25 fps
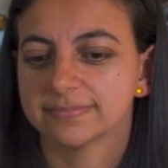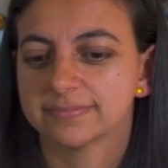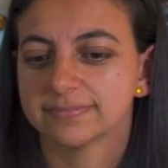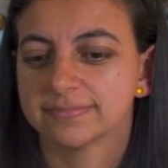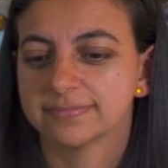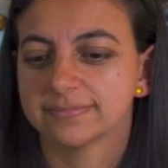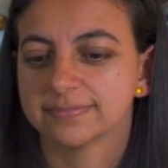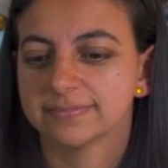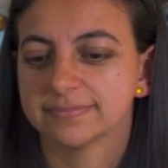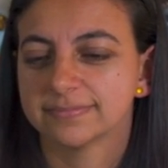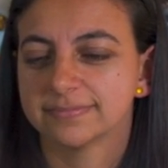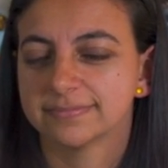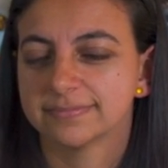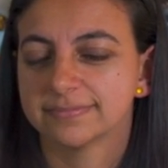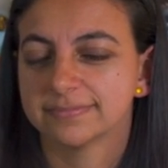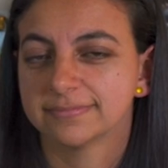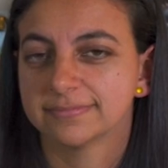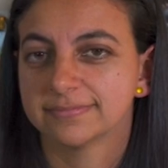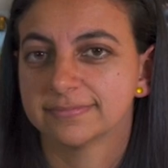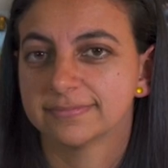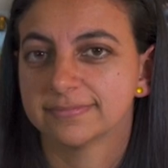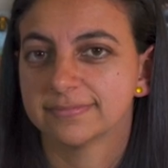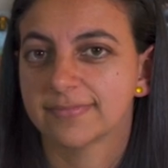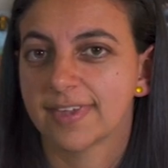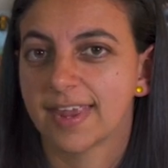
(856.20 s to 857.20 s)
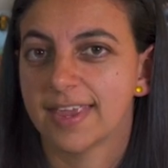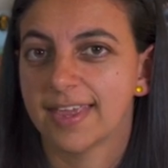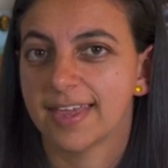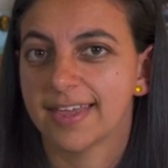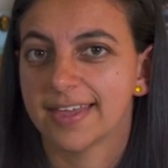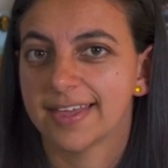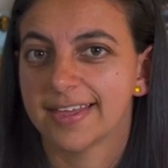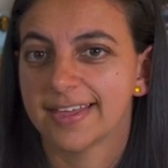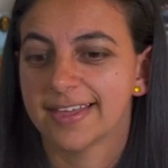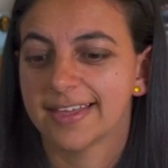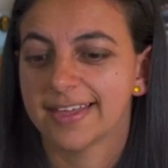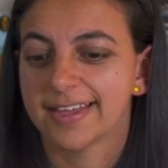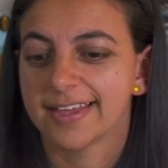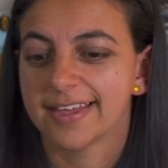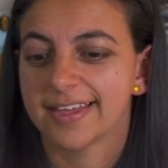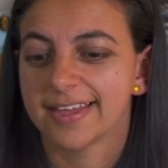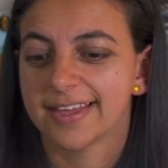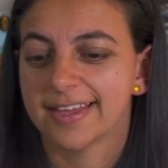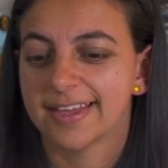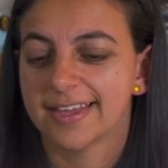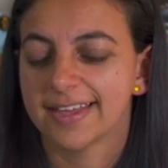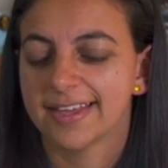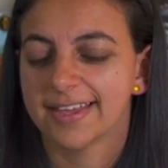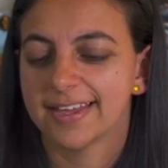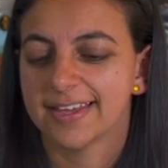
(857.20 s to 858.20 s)

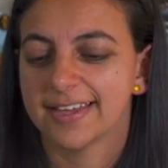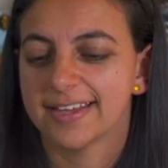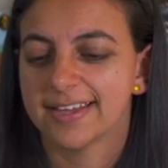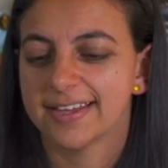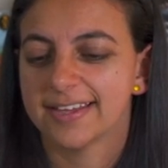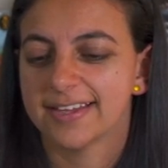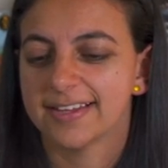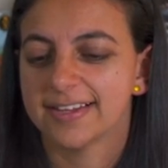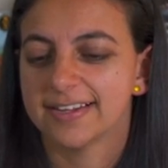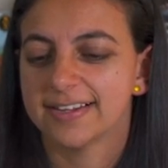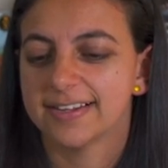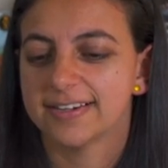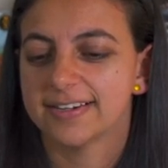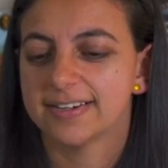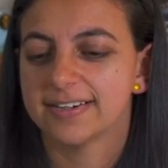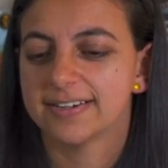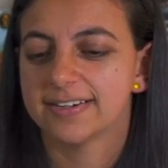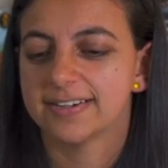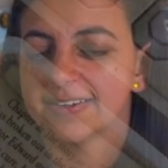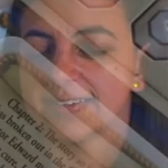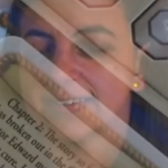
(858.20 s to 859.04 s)
The person shown says nothing.